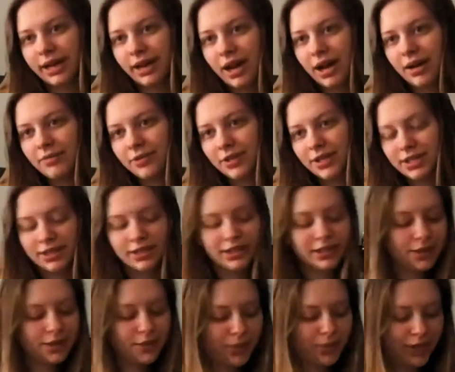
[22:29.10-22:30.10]

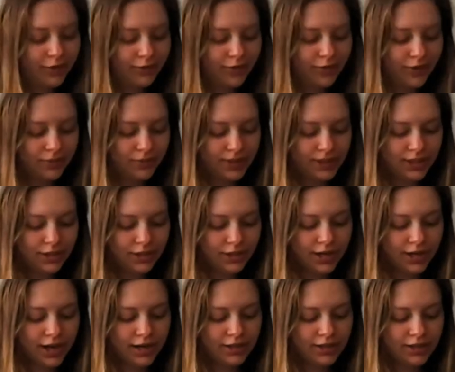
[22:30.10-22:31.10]
obviously the big film
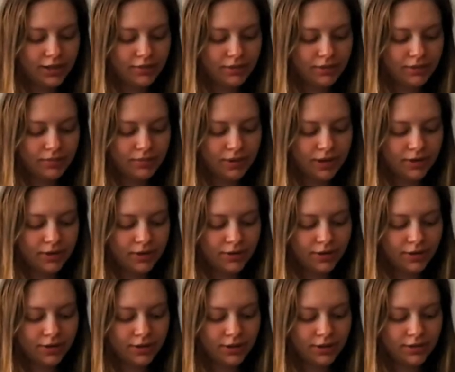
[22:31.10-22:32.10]
CGI is going to be better
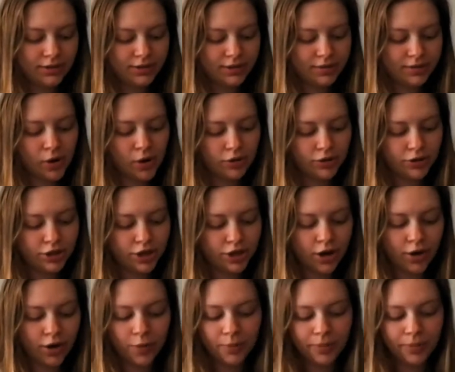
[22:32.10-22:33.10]
than the small
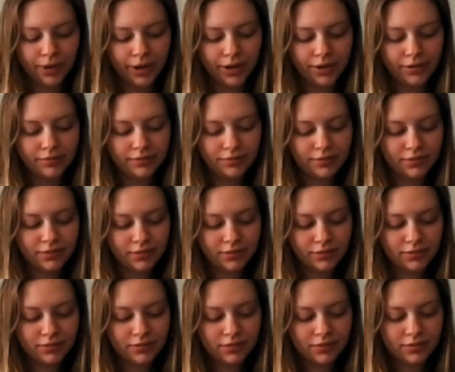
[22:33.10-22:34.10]
show, but
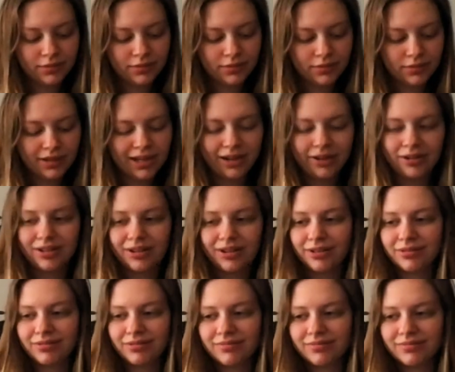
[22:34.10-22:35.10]
I don't
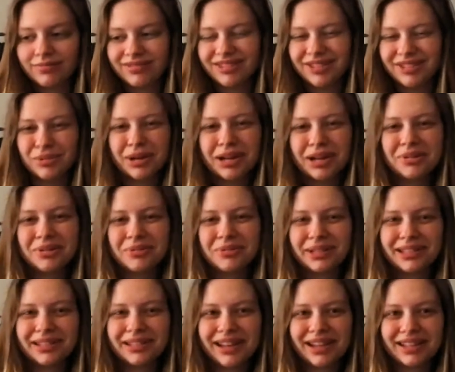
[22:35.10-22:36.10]
know. That's why I don't
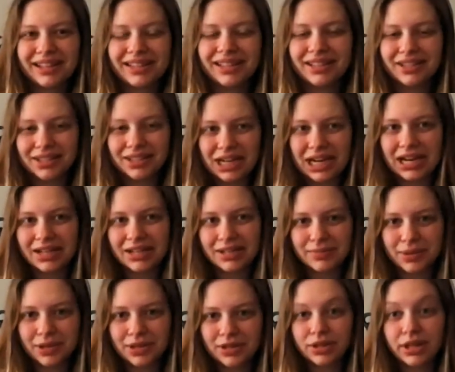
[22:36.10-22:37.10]
really like CGI
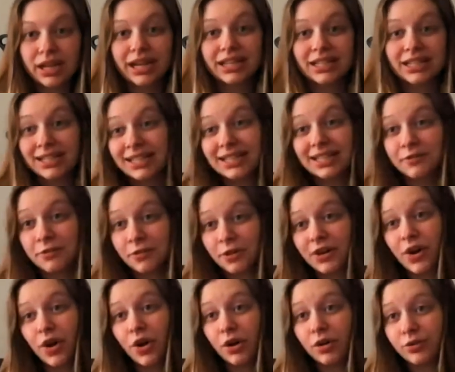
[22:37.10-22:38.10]
as much. Like, it's a
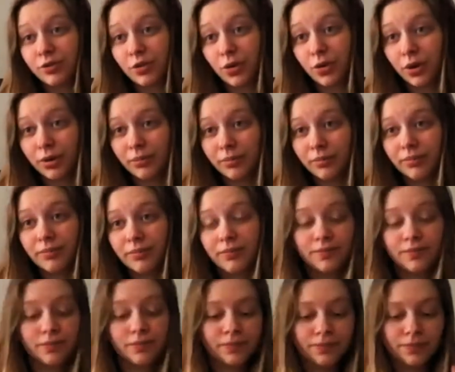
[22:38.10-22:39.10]
different art form,
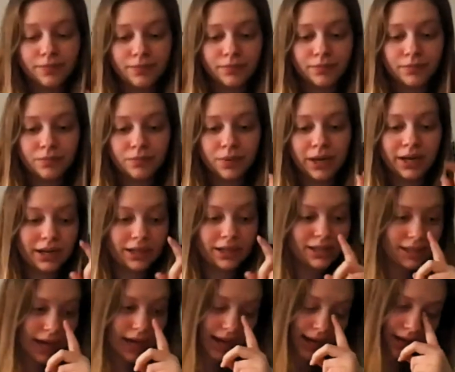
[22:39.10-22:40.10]
but
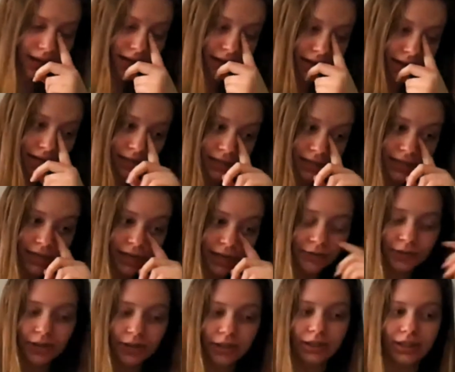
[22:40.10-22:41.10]
it's like, it
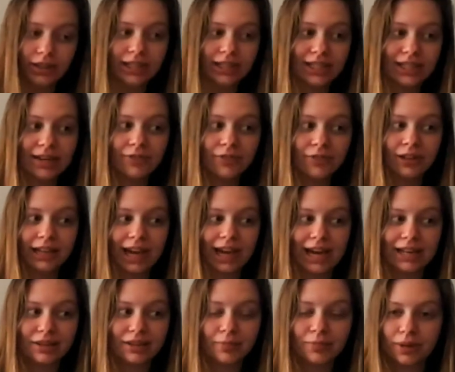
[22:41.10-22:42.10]
definitely
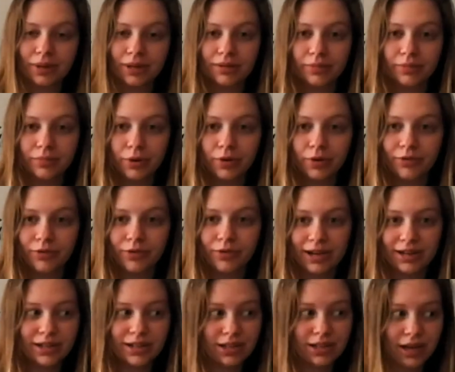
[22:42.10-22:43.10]
hasn't been
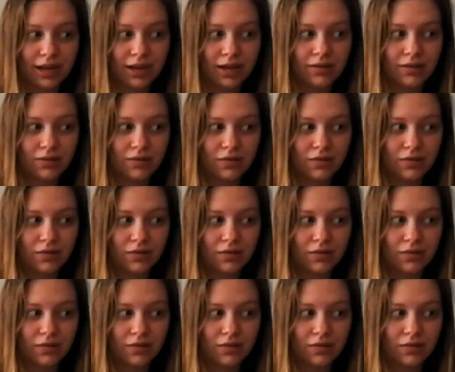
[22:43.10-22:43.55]
perfected yet.